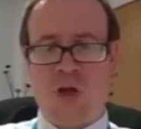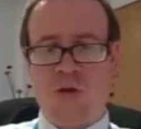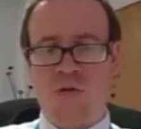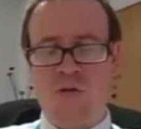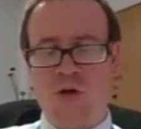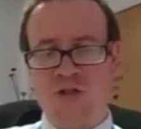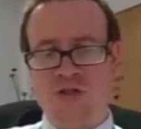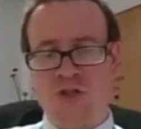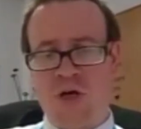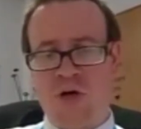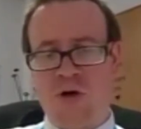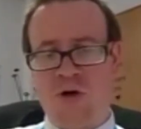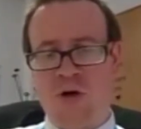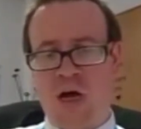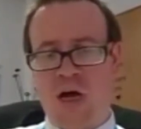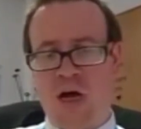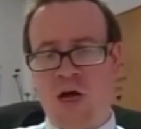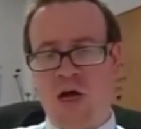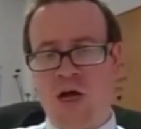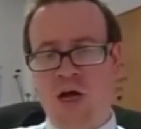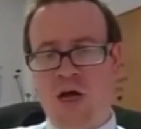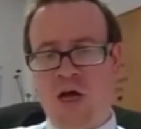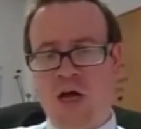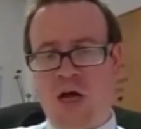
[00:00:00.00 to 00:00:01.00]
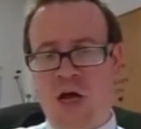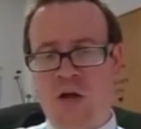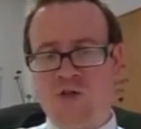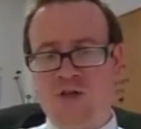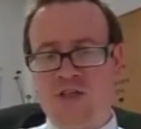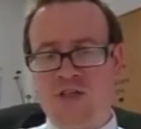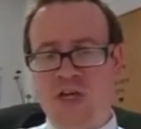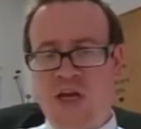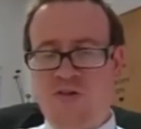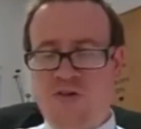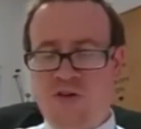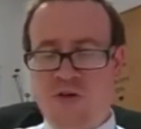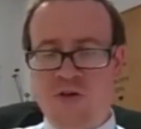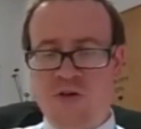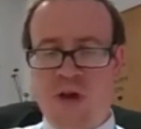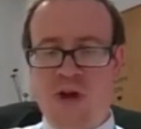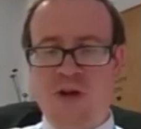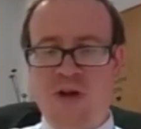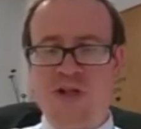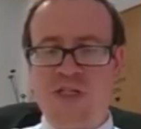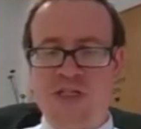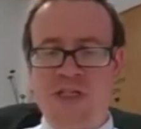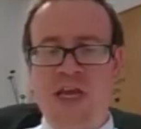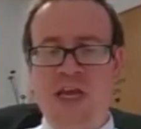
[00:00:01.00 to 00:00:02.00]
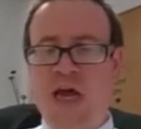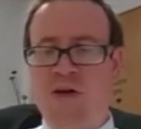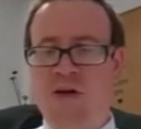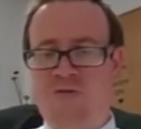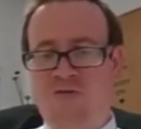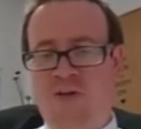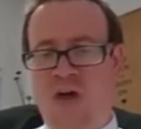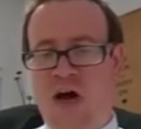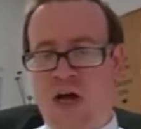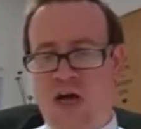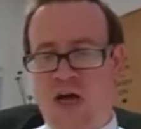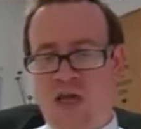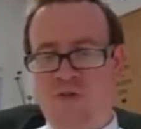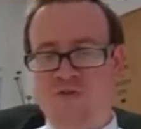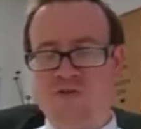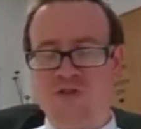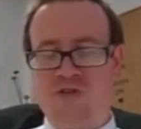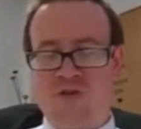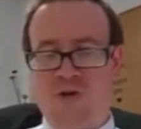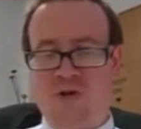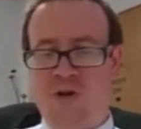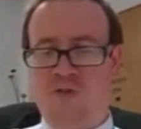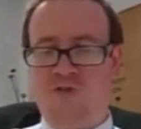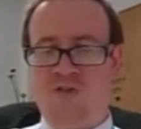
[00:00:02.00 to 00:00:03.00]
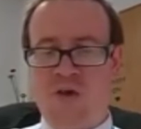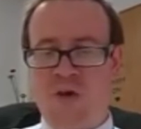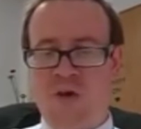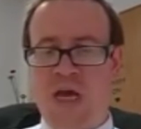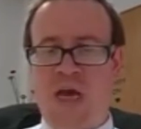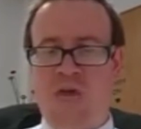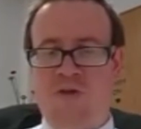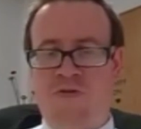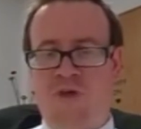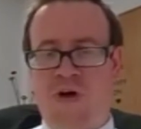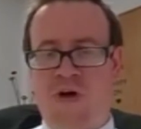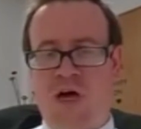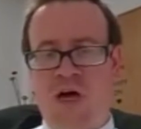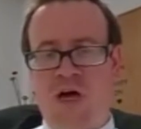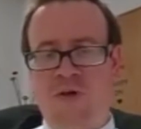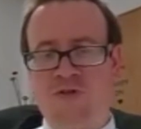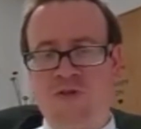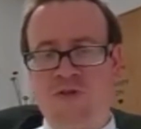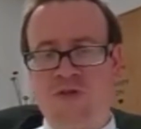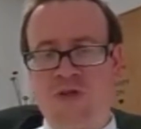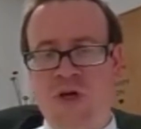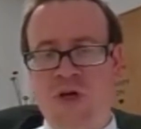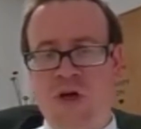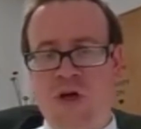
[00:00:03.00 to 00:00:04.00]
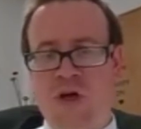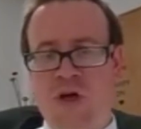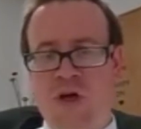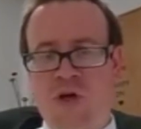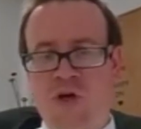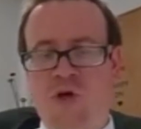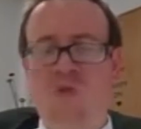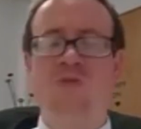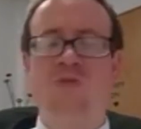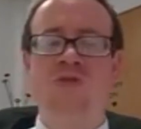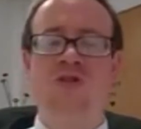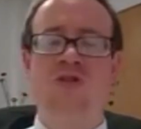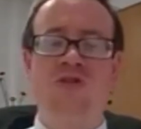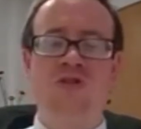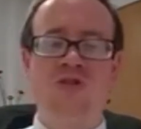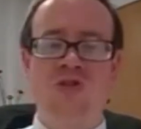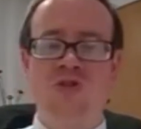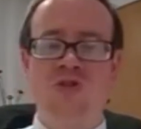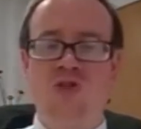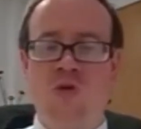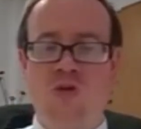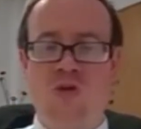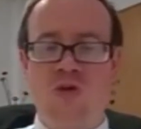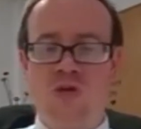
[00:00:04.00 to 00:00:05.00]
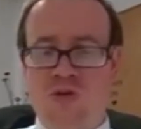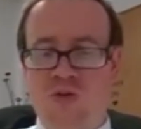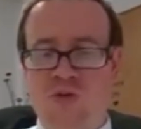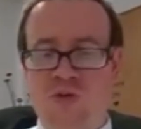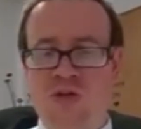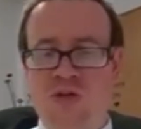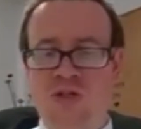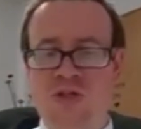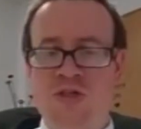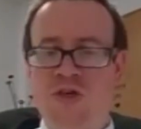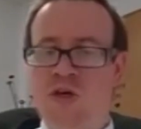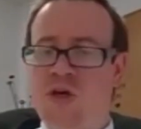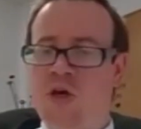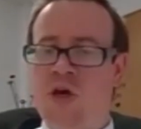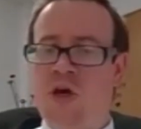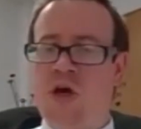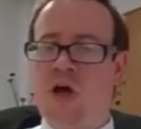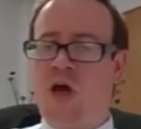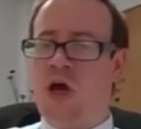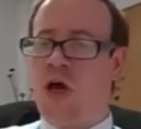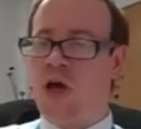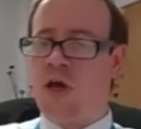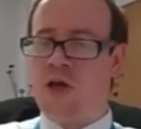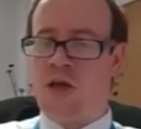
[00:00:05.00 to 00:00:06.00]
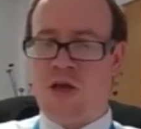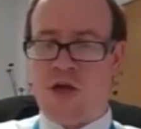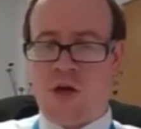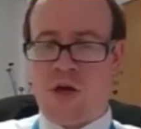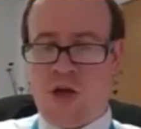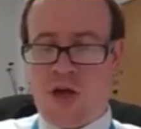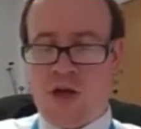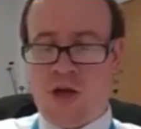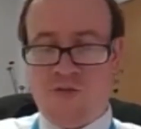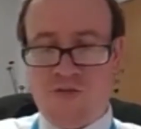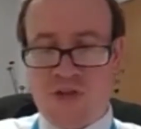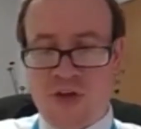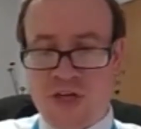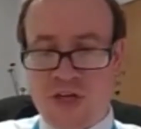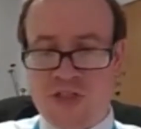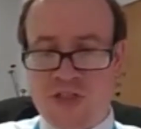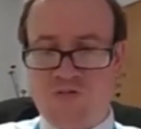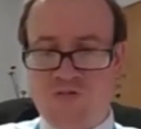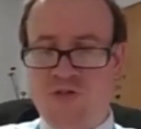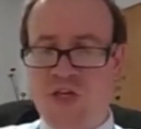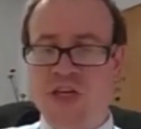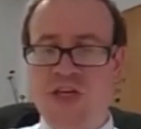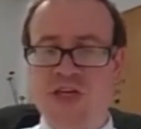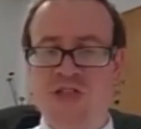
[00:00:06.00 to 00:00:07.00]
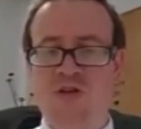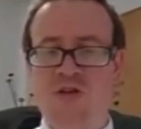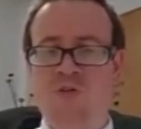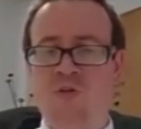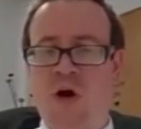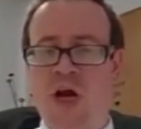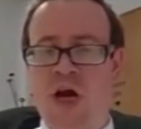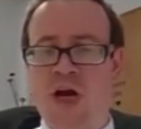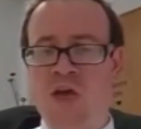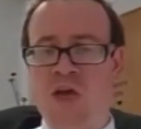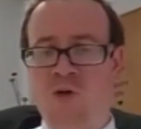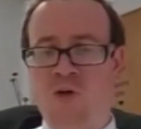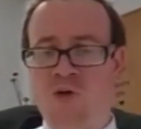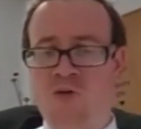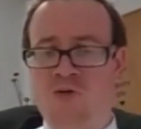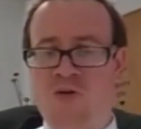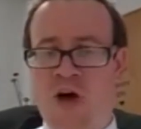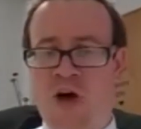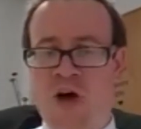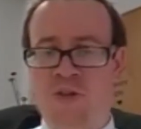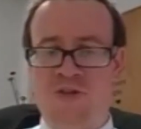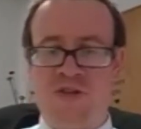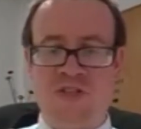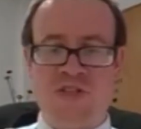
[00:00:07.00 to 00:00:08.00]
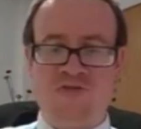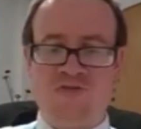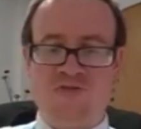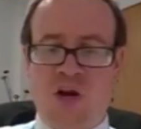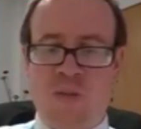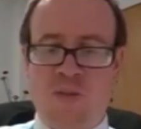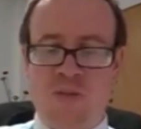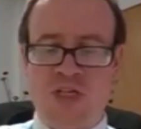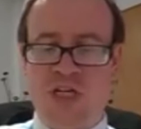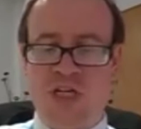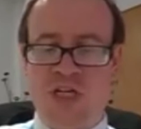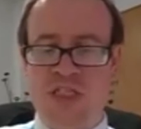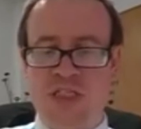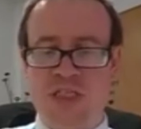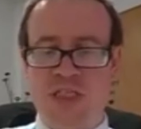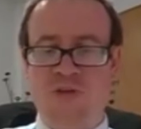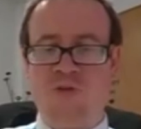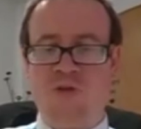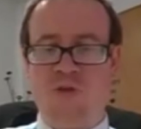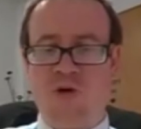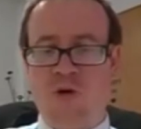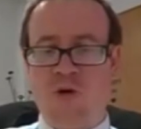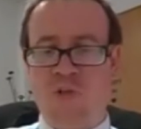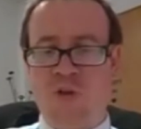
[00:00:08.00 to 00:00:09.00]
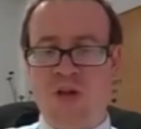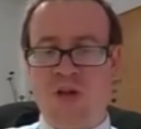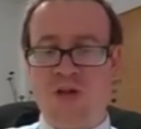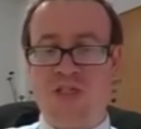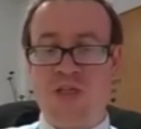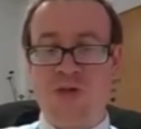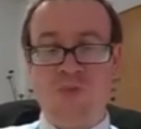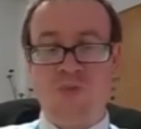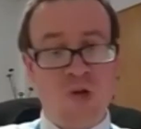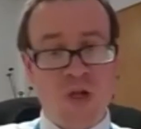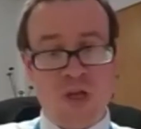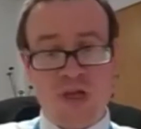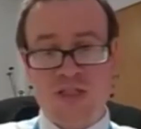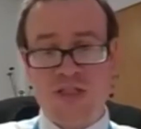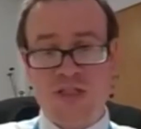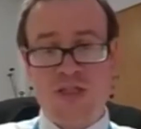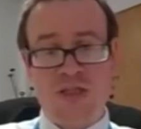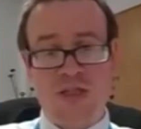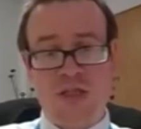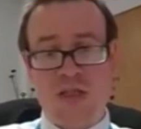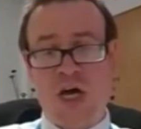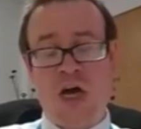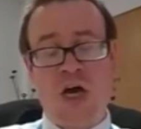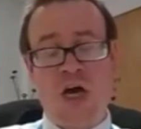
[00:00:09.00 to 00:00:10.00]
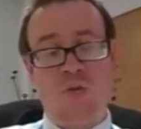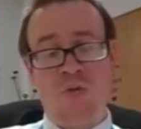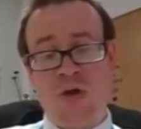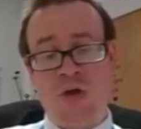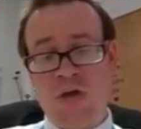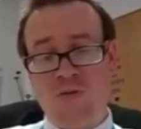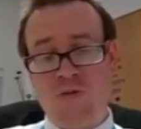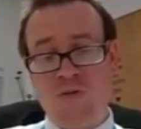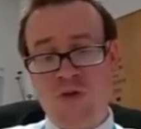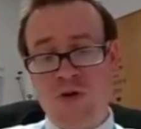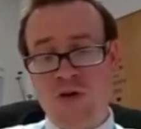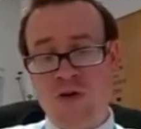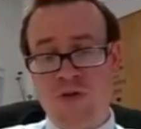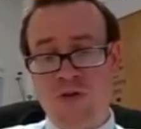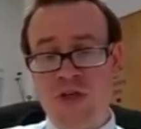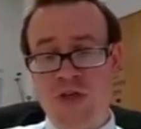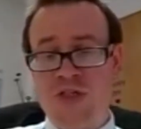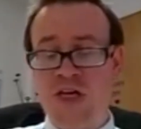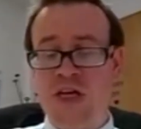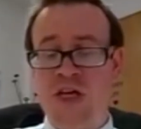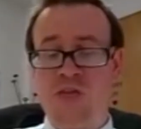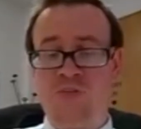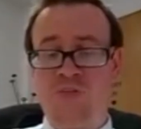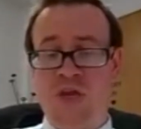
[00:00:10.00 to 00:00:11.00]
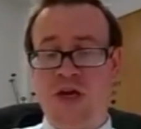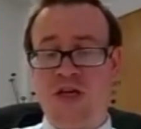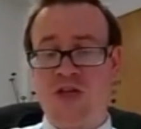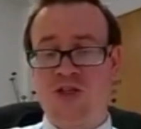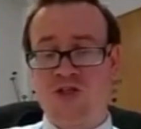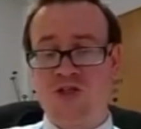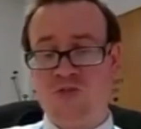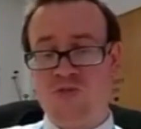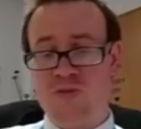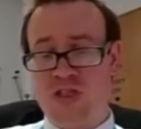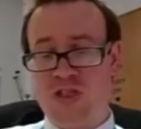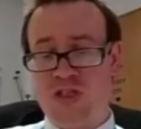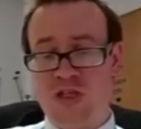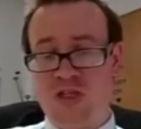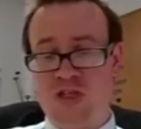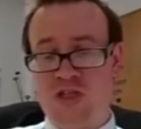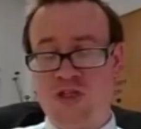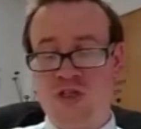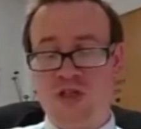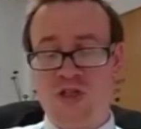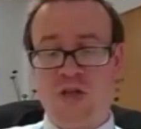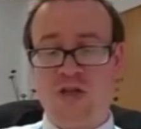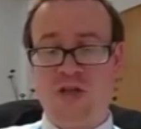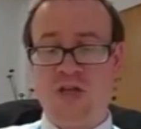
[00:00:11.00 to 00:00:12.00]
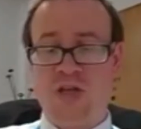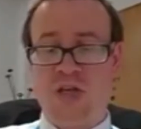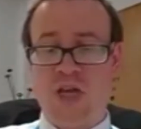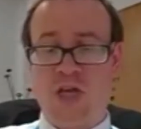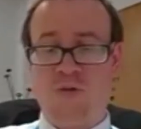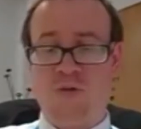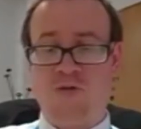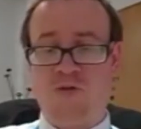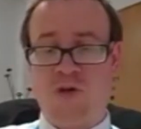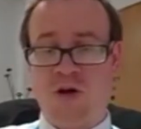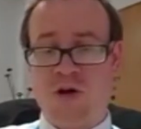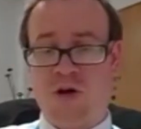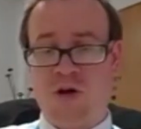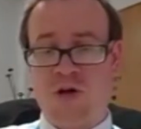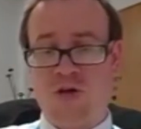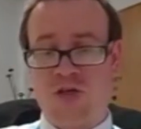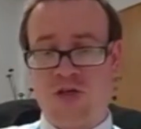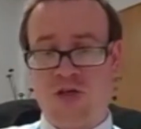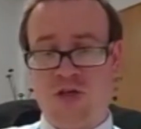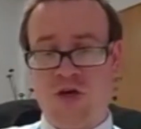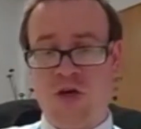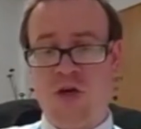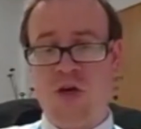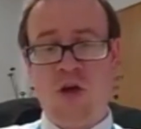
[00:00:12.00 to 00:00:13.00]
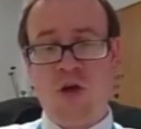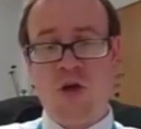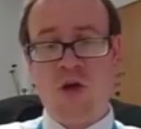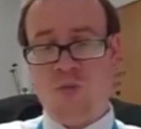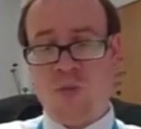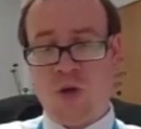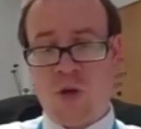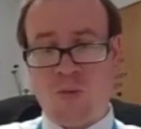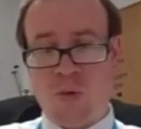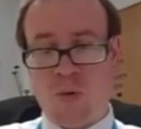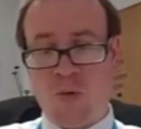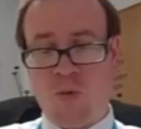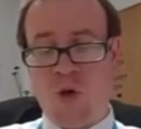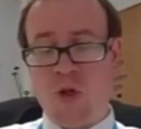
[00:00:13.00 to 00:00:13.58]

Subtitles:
So I would say if you're going to get 5s, or if you get 5s, come talk to us. If there's a reason why your 5 isn't representative of your ability, we'll listen to that. And we do indeed make some decisions on the day with regards to people we'll